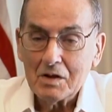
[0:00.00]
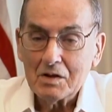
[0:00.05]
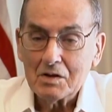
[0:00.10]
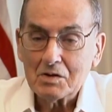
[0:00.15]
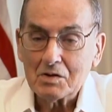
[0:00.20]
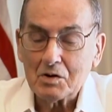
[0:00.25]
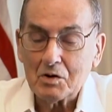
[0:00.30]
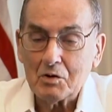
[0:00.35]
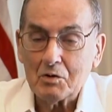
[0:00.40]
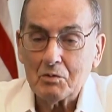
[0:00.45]

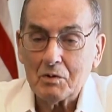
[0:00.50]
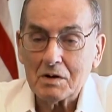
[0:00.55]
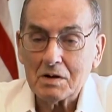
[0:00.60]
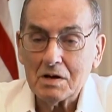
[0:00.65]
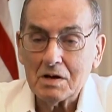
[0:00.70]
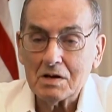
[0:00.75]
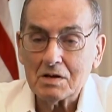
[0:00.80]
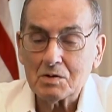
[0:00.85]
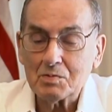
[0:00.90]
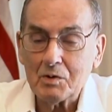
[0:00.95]
So, but
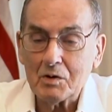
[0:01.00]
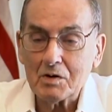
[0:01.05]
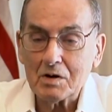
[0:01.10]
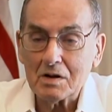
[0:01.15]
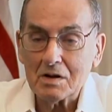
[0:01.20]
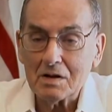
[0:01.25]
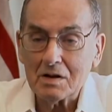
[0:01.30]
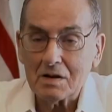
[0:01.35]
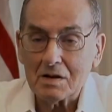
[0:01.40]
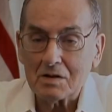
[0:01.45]
he spoke a
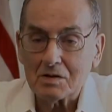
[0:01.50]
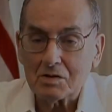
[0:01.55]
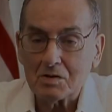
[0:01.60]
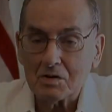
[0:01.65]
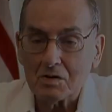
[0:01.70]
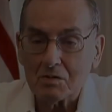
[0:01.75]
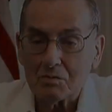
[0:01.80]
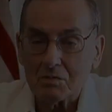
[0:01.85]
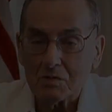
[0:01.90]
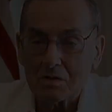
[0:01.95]
little
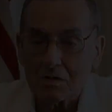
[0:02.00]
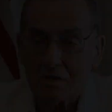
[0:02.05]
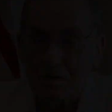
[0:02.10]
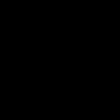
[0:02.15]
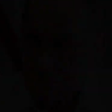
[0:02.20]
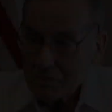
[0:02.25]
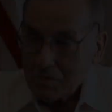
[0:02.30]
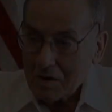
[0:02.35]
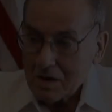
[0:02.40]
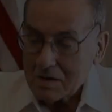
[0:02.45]
German.
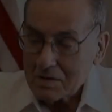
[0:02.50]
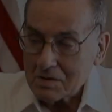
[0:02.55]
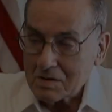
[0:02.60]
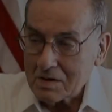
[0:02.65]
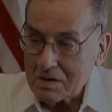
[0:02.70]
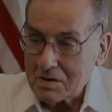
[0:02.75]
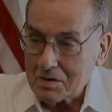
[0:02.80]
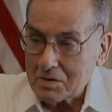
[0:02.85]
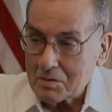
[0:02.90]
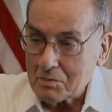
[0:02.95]
I
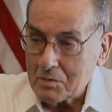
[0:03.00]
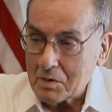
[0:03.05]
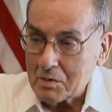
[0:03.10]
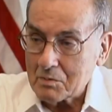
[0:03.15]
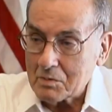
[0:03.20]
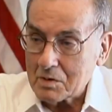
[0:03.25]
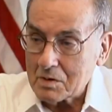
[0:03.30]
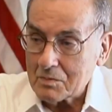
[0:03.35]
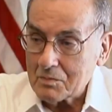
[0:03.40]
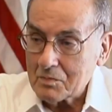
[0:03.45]
still
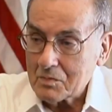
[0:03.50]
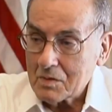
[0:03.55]
remember.